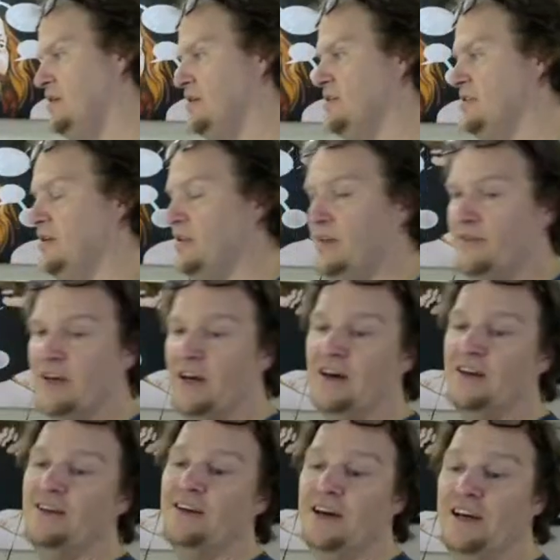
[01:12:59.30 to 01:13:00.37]
So they've
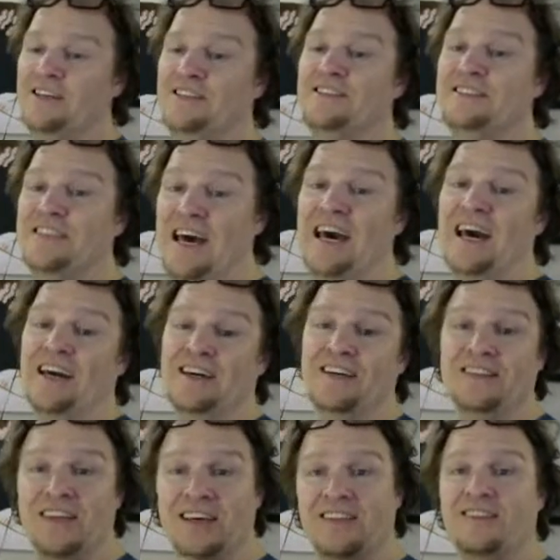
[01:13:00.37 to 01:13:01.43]
got a stack.
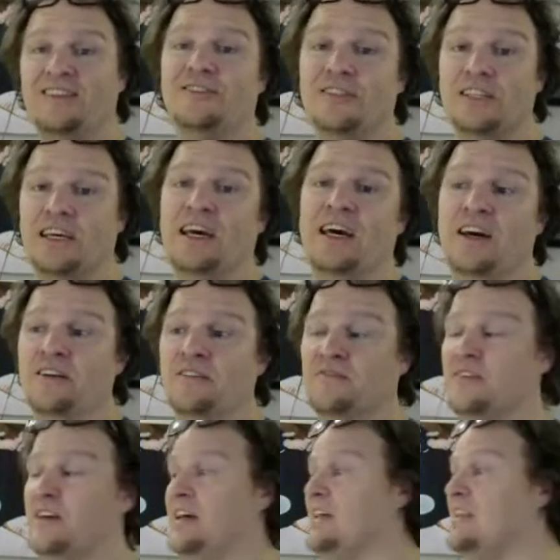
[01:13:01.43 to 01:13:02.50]
They literally have
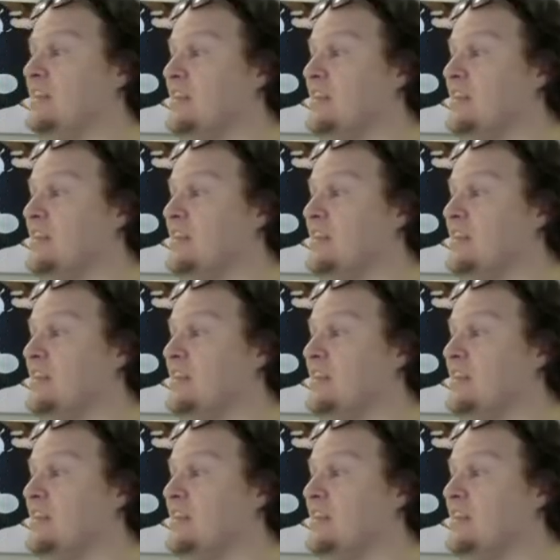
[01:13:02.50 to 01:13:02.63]
at